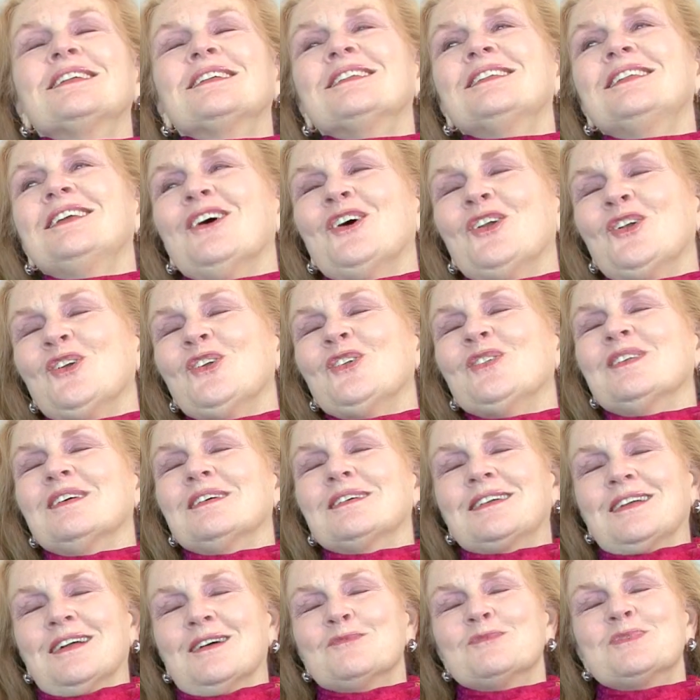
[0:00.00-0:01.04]
the owner of the
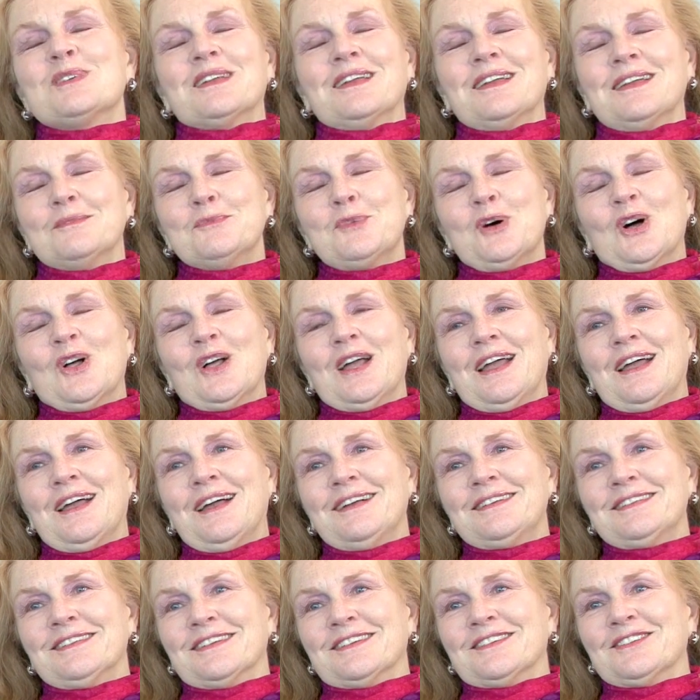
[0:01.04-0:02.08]
company, Paul
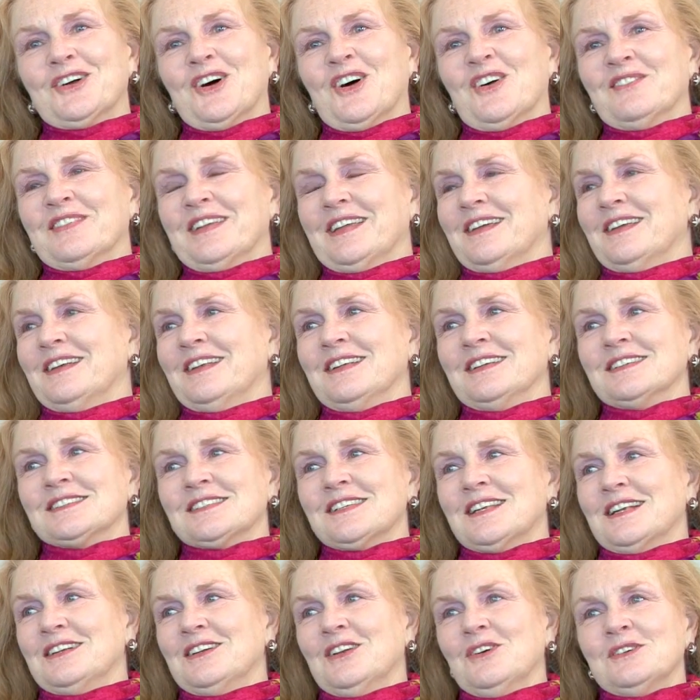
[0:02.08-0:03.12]
Haglund, called me in and he
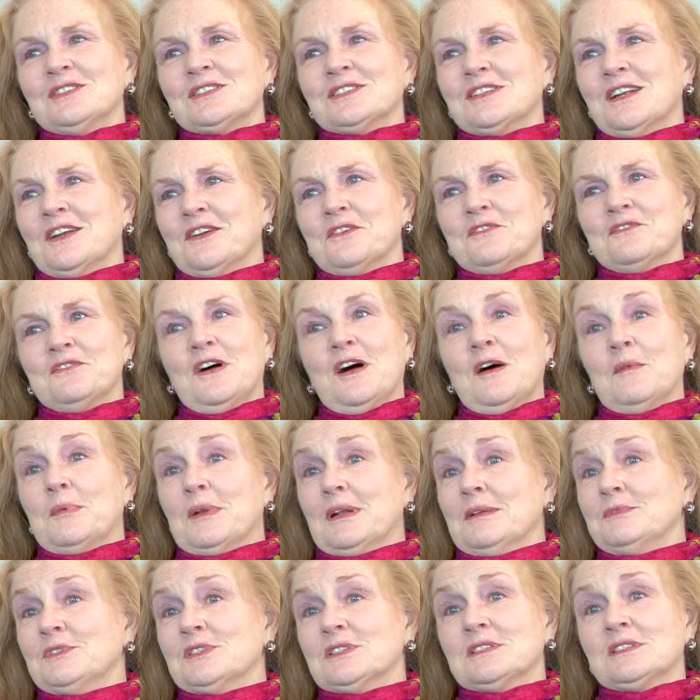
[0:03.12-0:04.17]
said, "I know it's not your fault, but
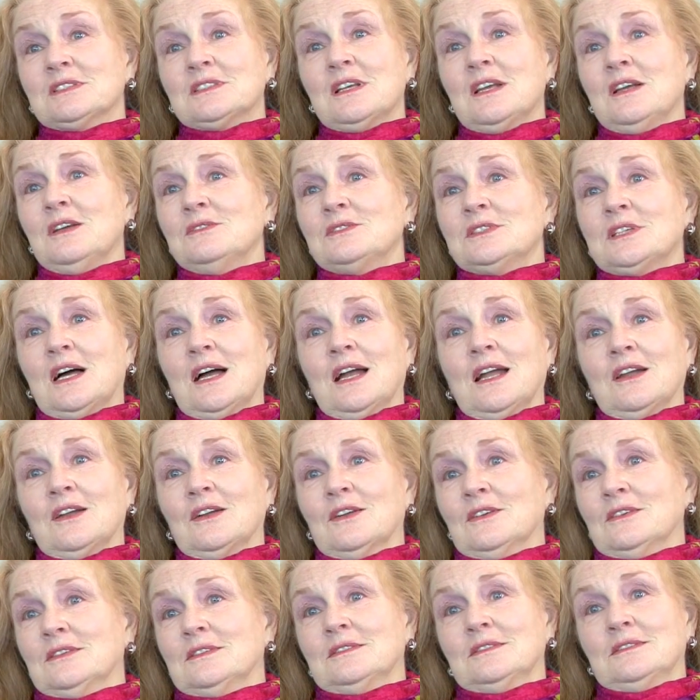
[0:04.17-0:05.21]
I'm just so
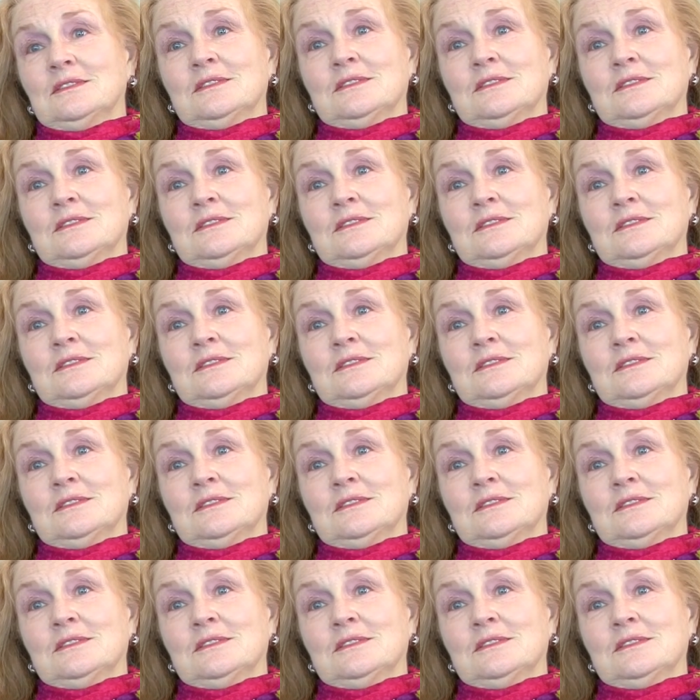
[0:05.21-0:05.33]
tired.